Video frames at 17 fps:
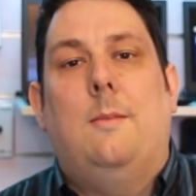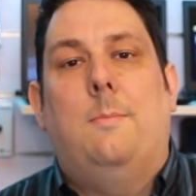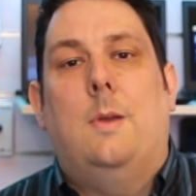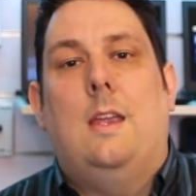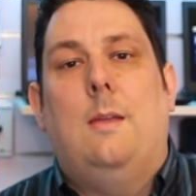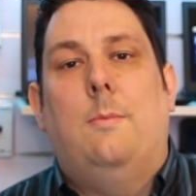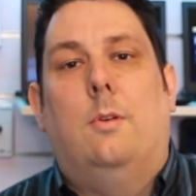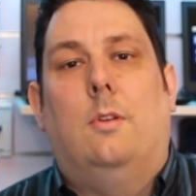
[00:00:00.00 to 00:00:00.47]

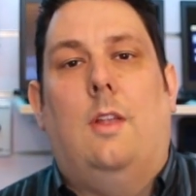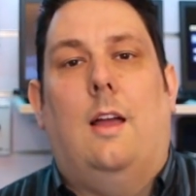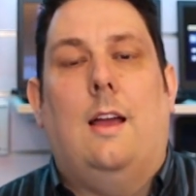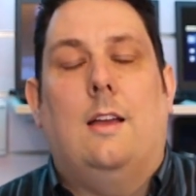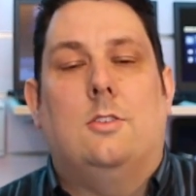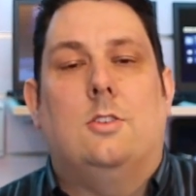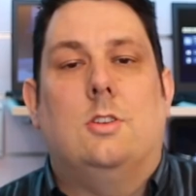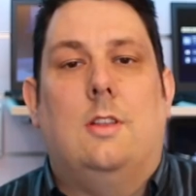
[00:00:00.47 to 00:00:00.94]
people
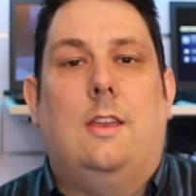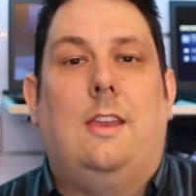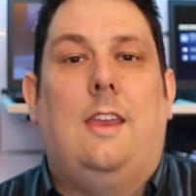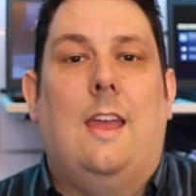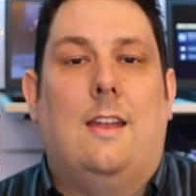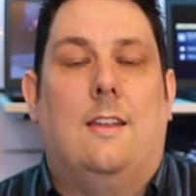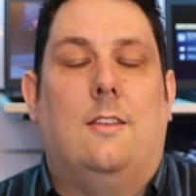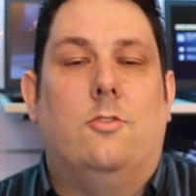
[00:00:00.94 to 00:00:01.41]
actually
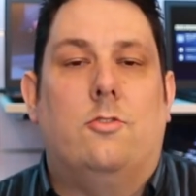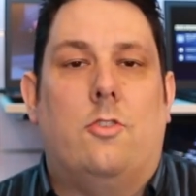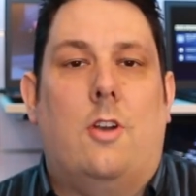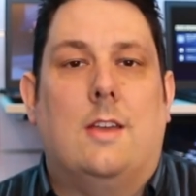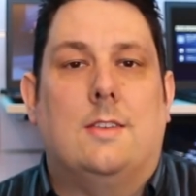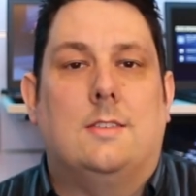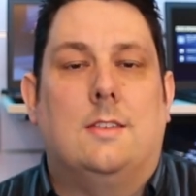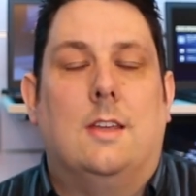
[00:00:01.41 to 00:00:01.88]
get
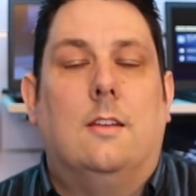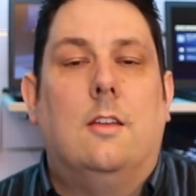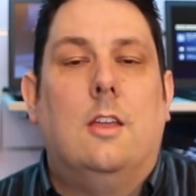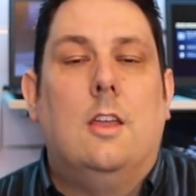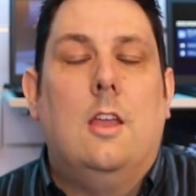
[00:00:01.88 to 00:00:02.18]
interested.